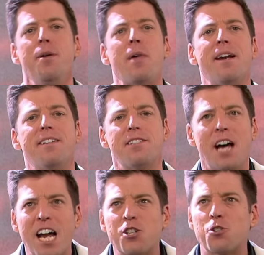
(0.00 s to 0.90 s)
that it is
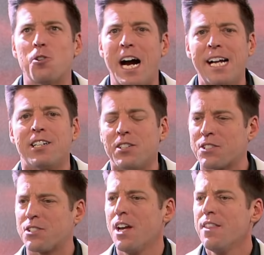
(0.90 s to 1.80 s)
not
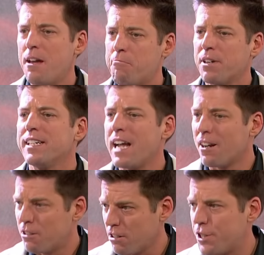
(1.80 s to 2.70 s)
trials that bring
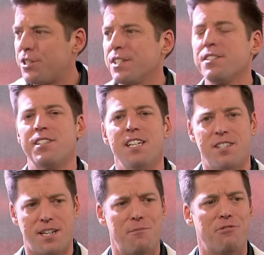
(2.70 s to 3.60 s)
down Christians, it's
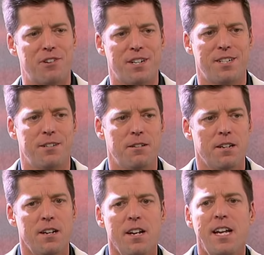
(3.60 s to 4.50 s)
comfort.
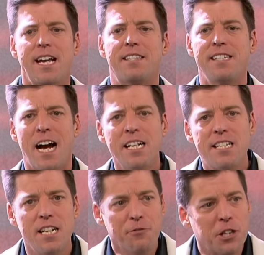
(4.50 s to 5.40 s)
It's
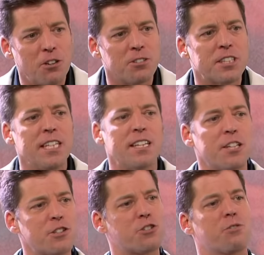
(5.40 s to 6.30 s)
not difficulty
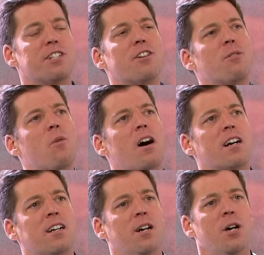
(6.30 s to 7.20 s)
that destroys our
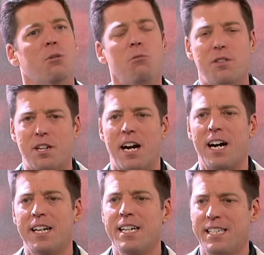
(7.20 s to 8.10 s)
walk with
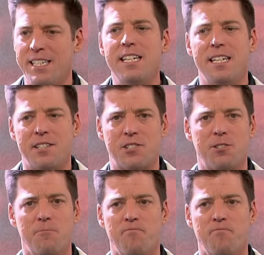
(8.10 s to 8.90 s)
God, it's ease.